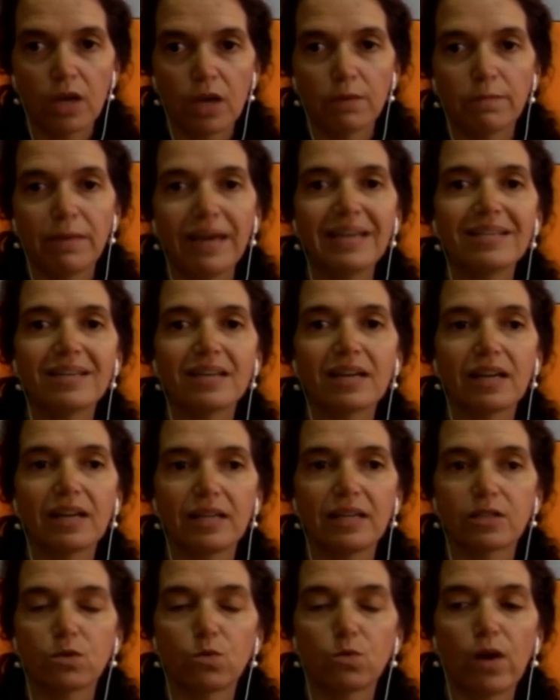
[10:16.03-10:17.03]
Basically,
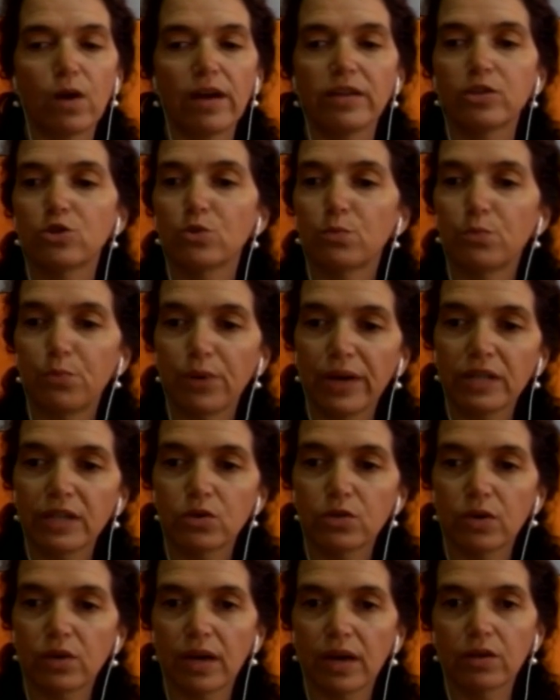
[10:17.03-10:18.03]
it's a way to bring
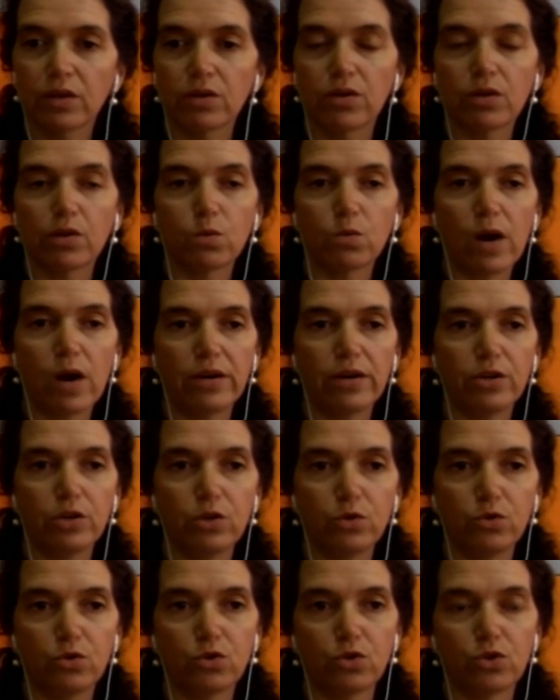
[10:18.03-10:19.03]
together the water
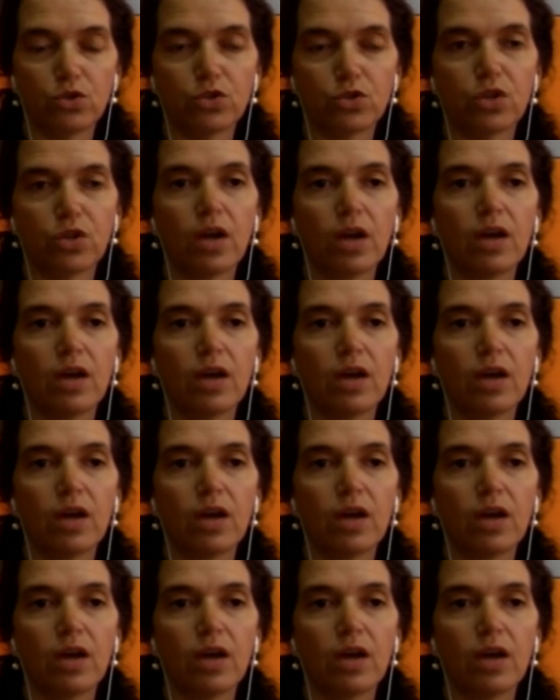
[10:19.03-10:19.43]
users.